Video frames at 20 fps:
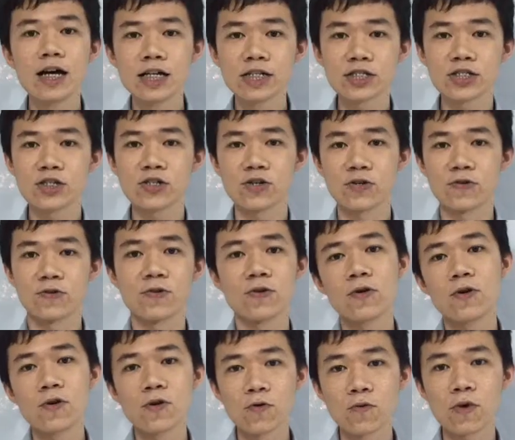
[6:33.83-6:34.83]

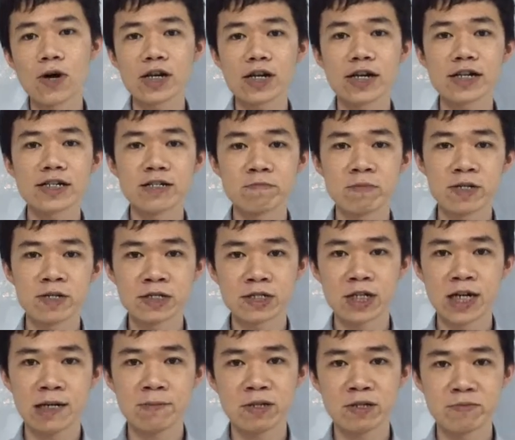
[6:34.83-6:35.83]
So, what are the most
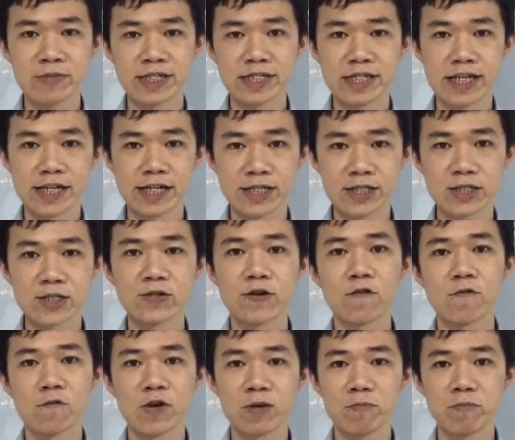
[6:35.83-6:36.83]
common mistakes
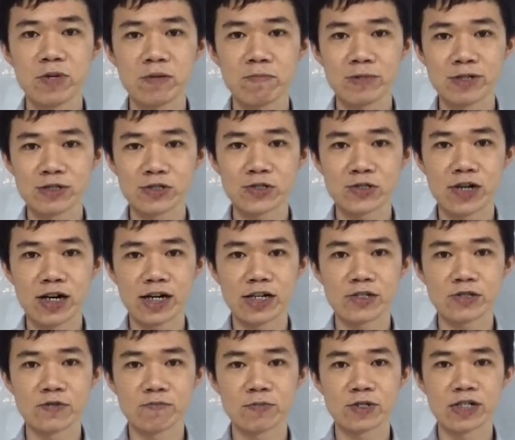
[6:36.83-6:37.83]
when people try
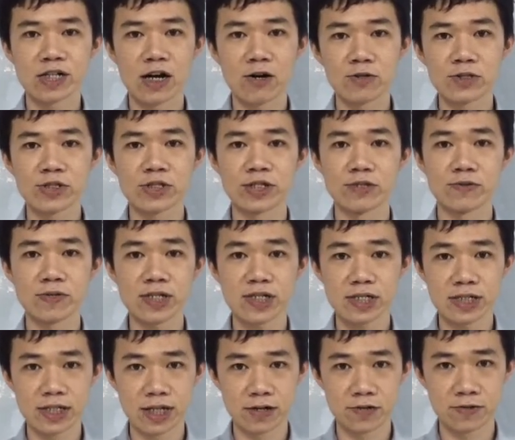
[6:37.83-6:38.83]
to pronounce the R
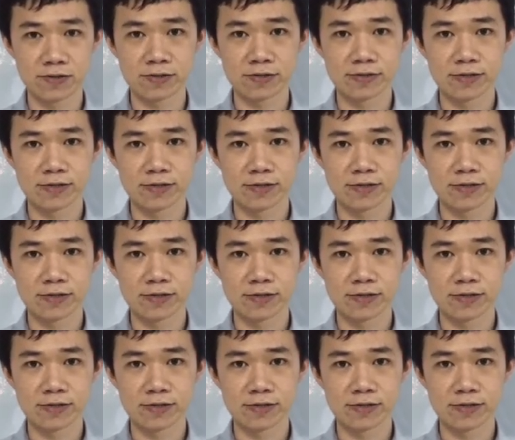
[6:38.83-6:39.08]
sound?